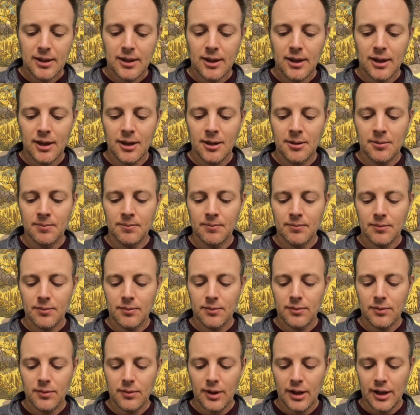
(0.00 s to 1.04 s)
And
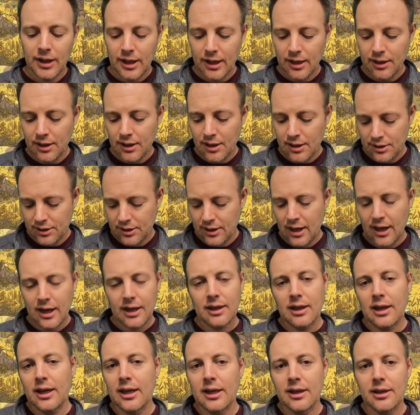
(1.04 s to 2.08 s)
again, it's
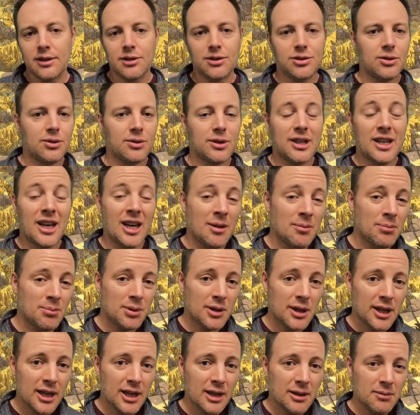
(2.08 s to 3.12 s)
not like there's no
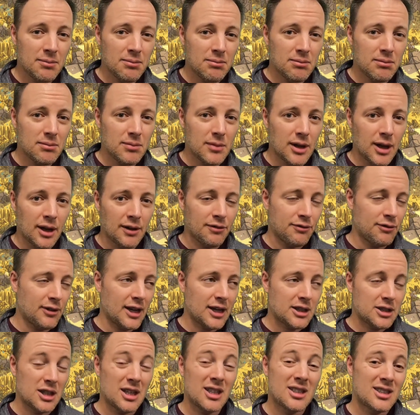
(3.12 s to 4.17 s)
gameplay
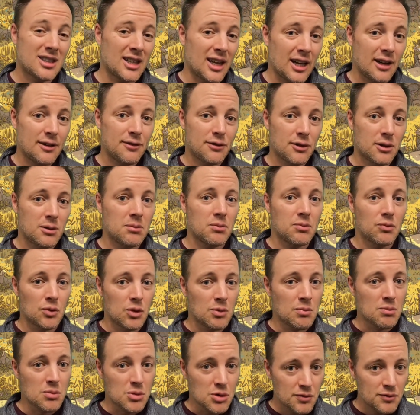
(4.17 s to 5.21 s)
effect aside from
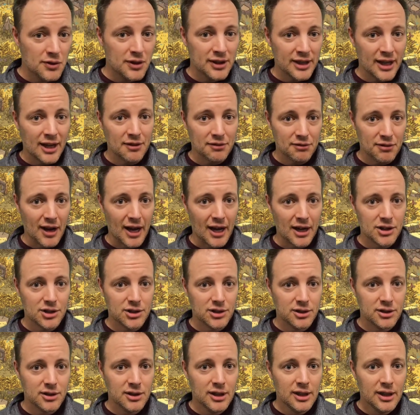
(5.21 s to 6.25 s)
removing that
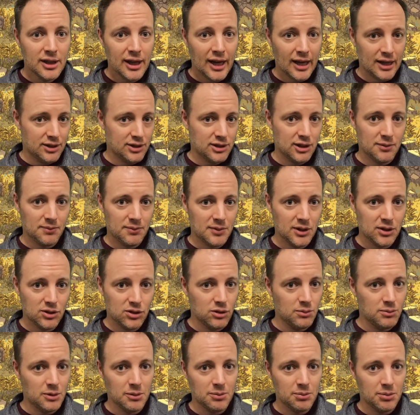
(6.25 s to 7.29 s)
faction as something
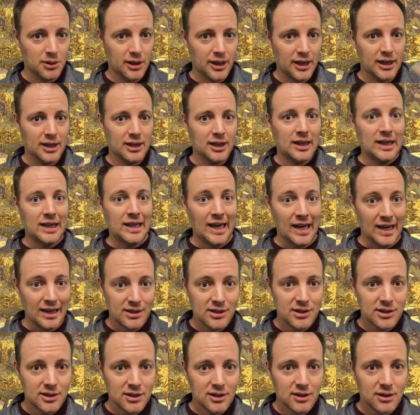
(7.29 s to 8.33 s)
to be played
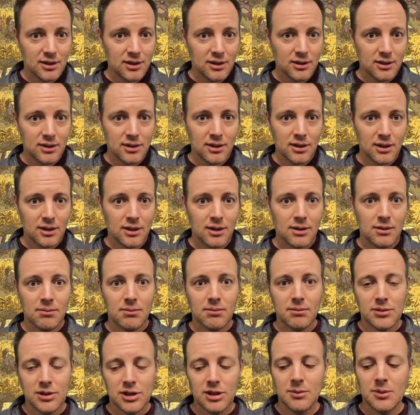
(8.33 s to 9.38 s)
against the
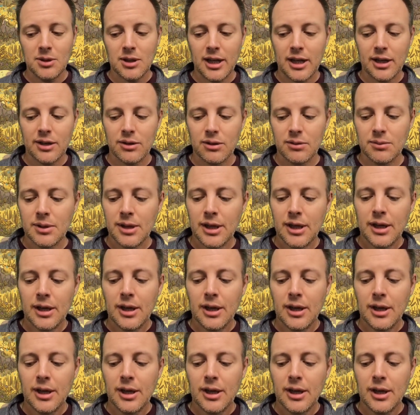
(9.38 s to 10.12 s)
simulacrum.